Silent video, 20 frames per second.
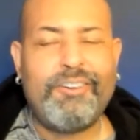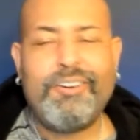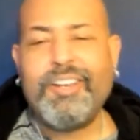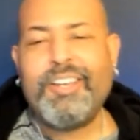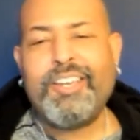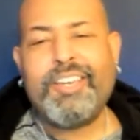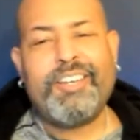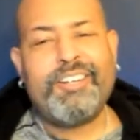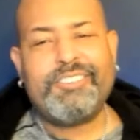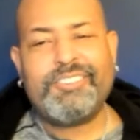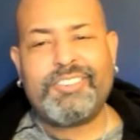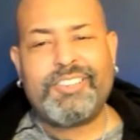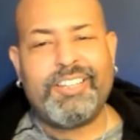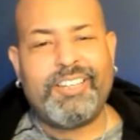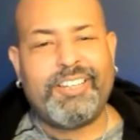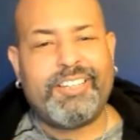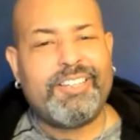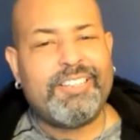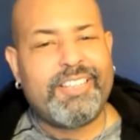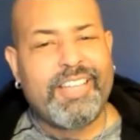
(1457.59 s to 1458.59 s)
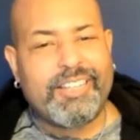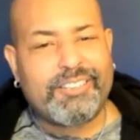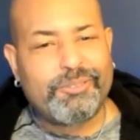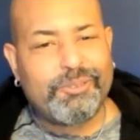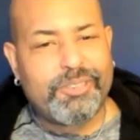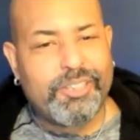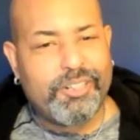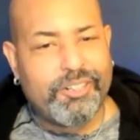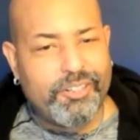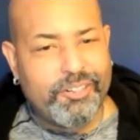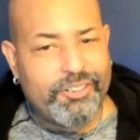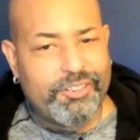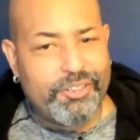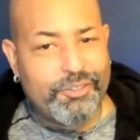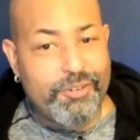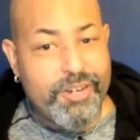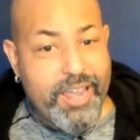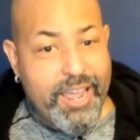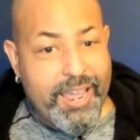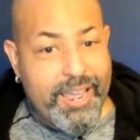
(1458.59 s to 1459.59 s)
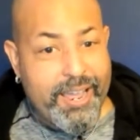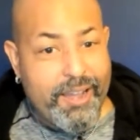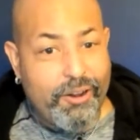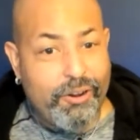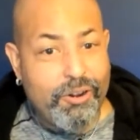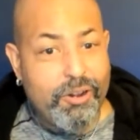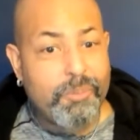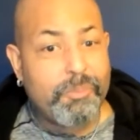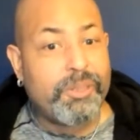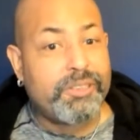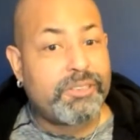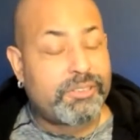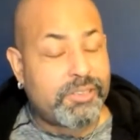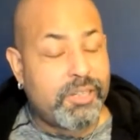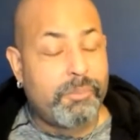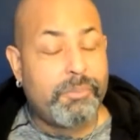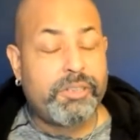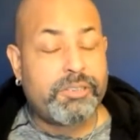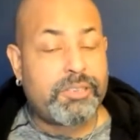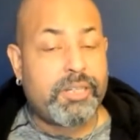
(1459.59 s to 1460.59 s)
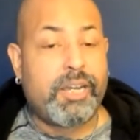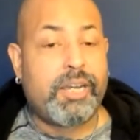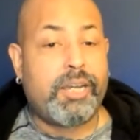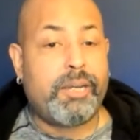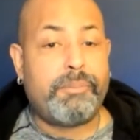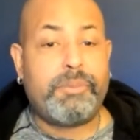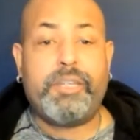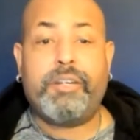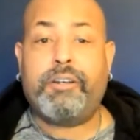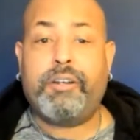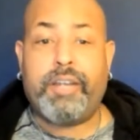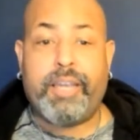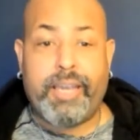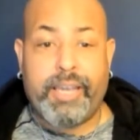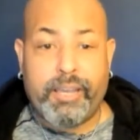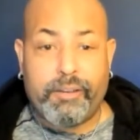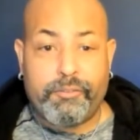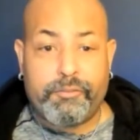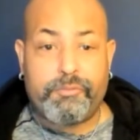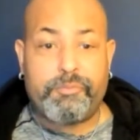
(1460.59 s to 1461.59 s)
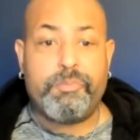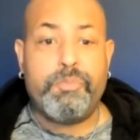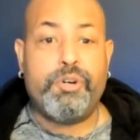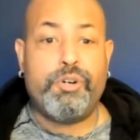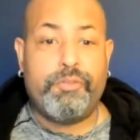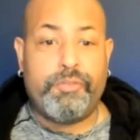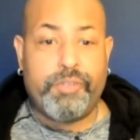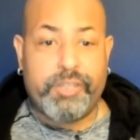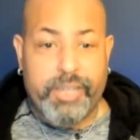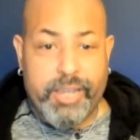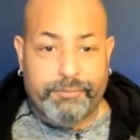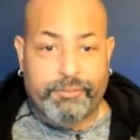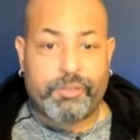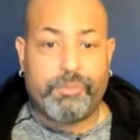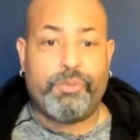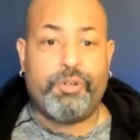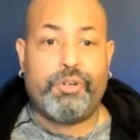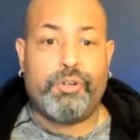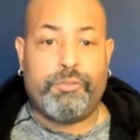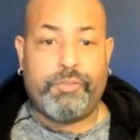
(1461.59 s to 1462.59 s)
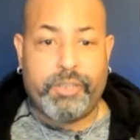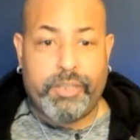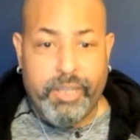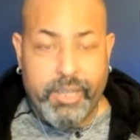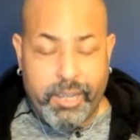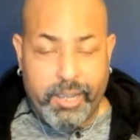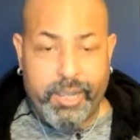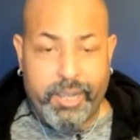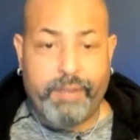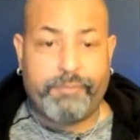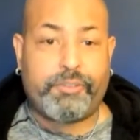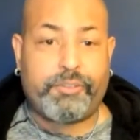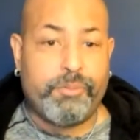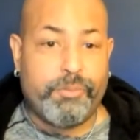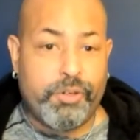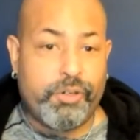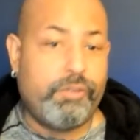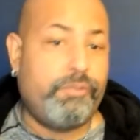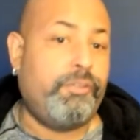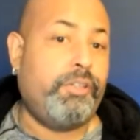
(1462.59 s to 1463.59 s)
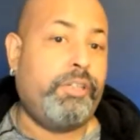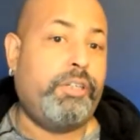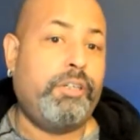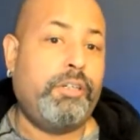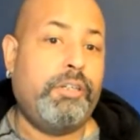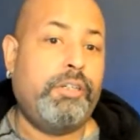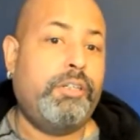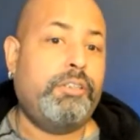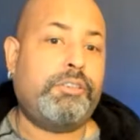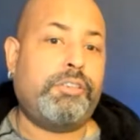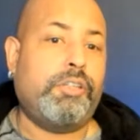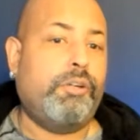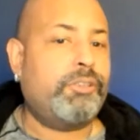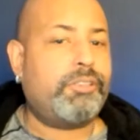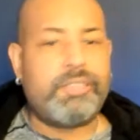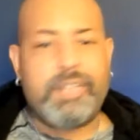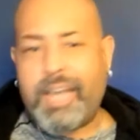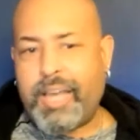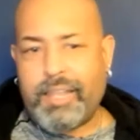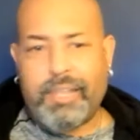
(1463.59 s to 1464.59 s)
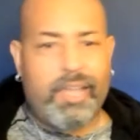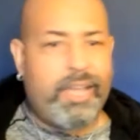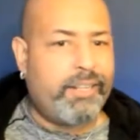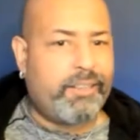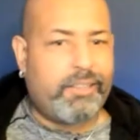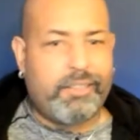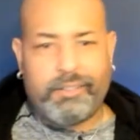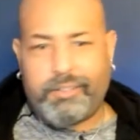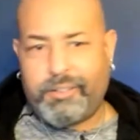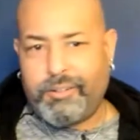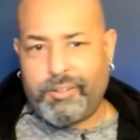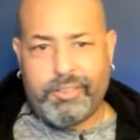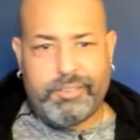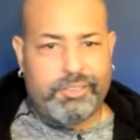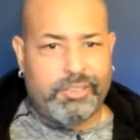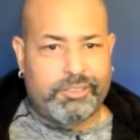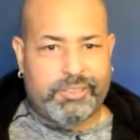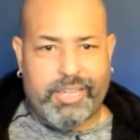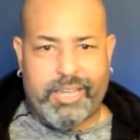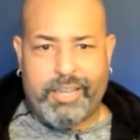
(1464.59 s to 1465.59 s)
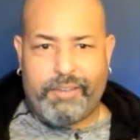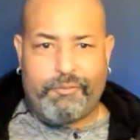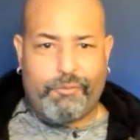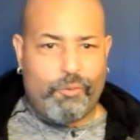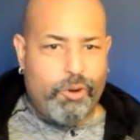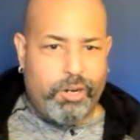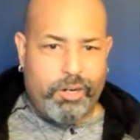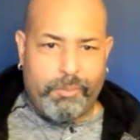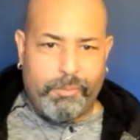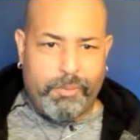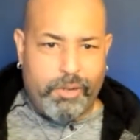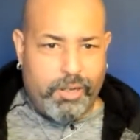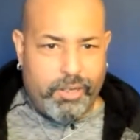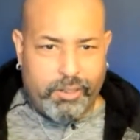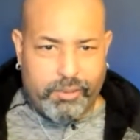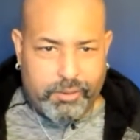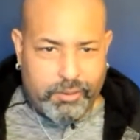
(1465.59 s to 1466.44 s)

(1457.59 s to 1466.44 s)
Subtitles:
Here's the thing. That's what they're going to do now. But summertime, they're going to have movie after movie after movie. So it's not like they're going to just have one a month.